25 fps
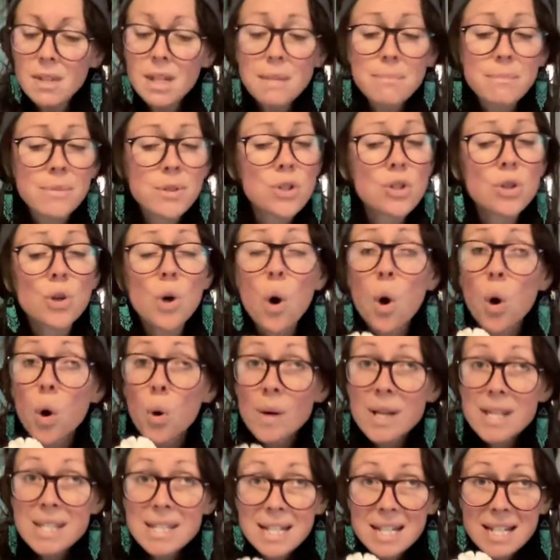but you're
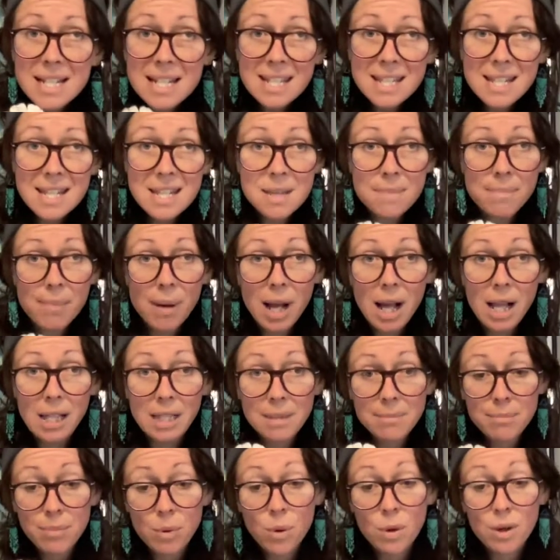always gonna see the
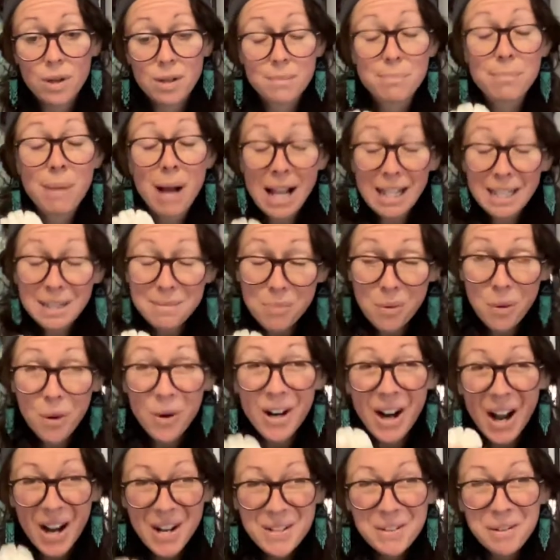polypore
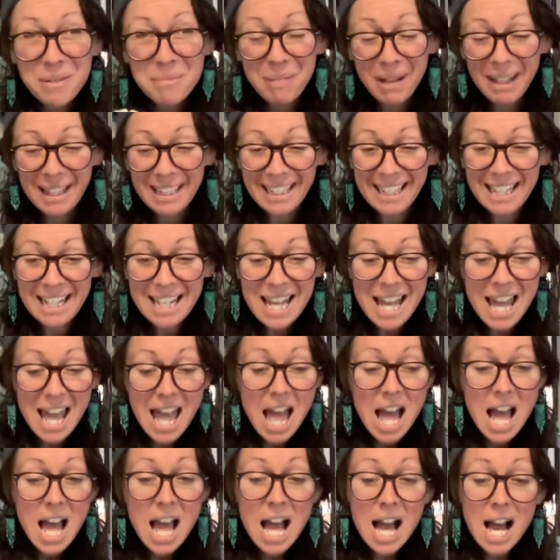underbelly.
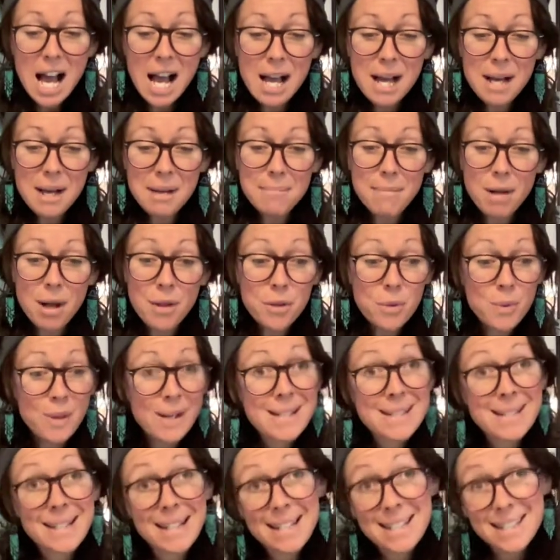
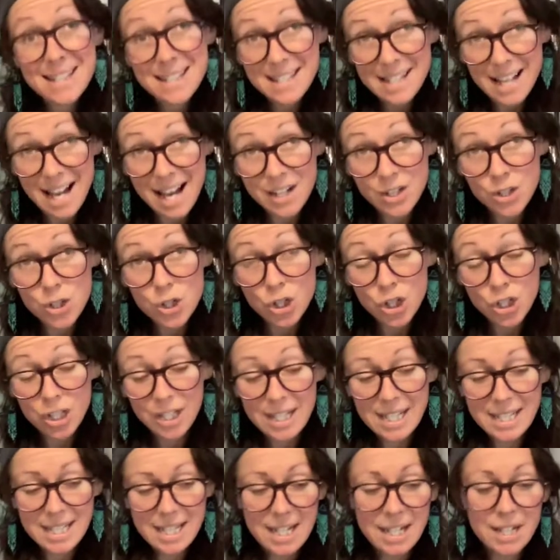Otherwise, it's not a
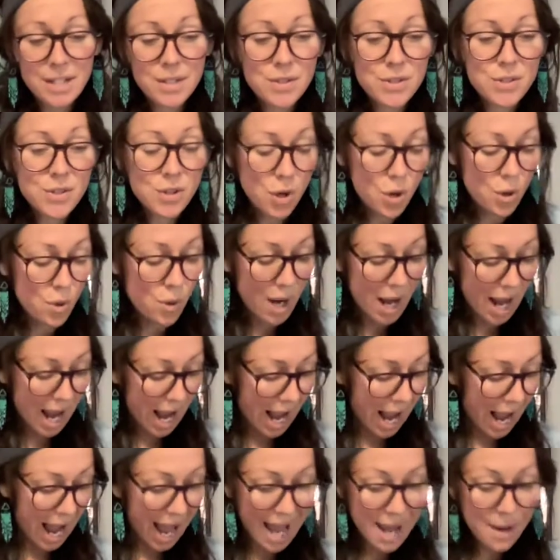turkey tail. So
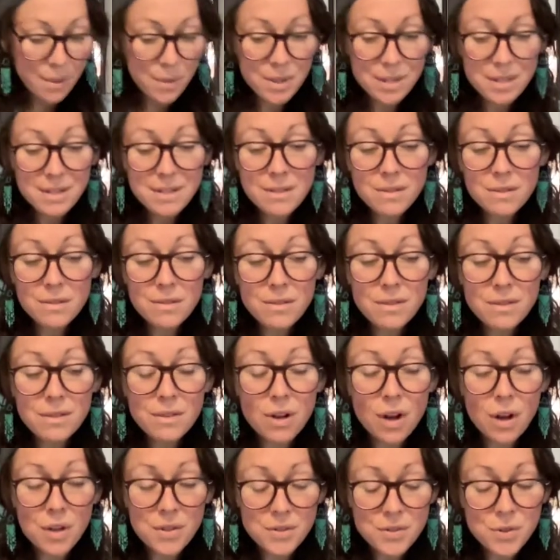I would
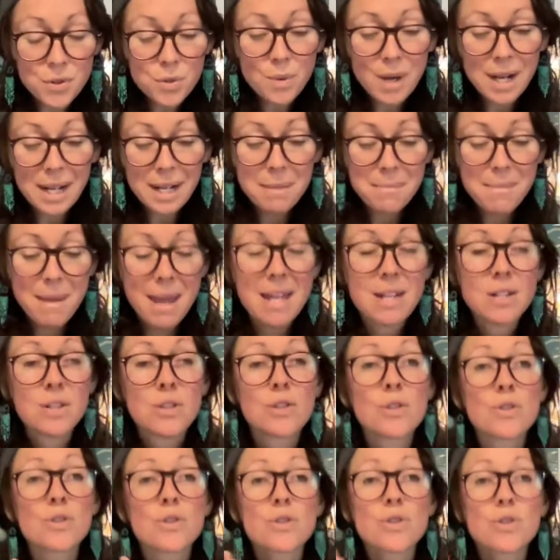also
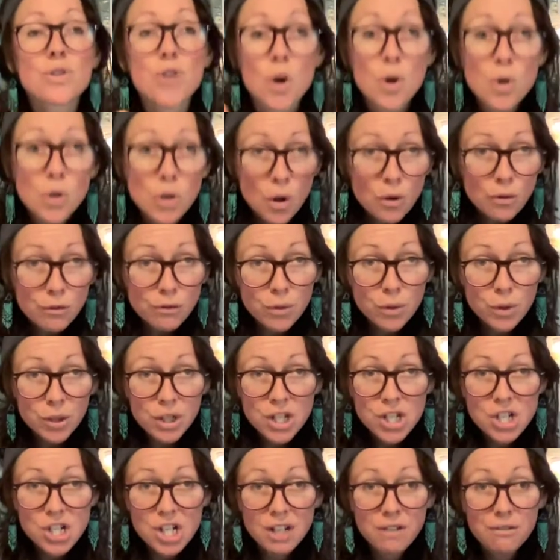recommend don't go
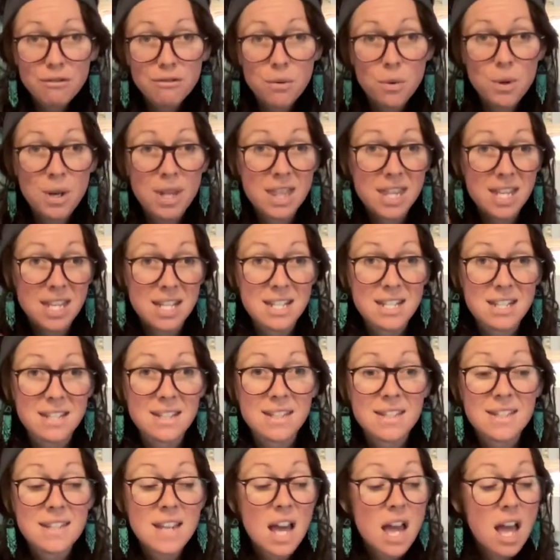foraging for
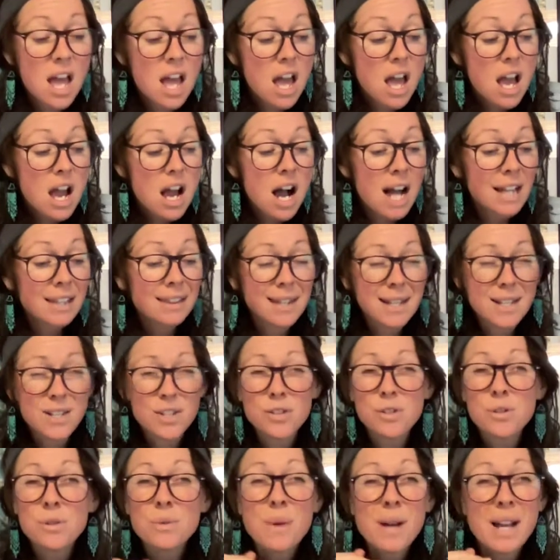these
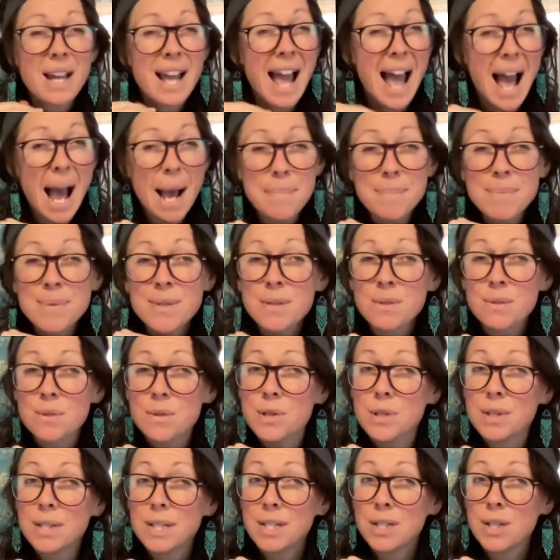unless you
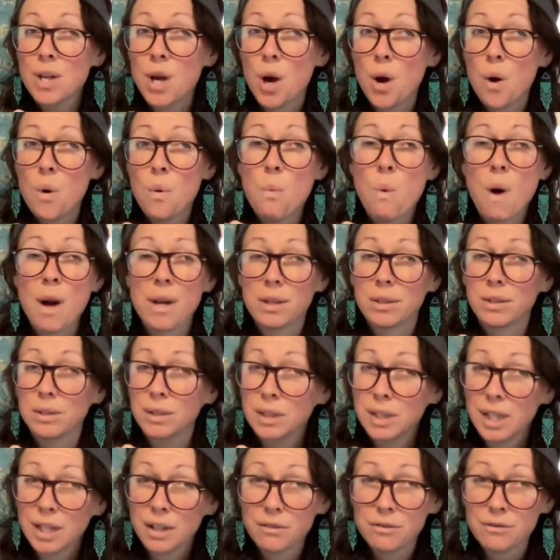absolutely know what you're
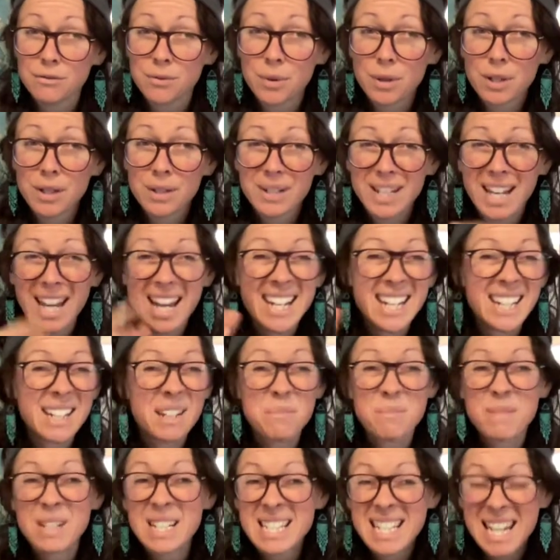looking for, okay? It
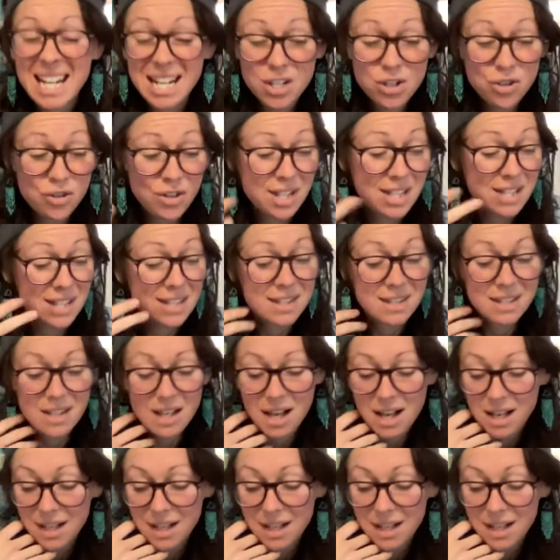can be dangerous.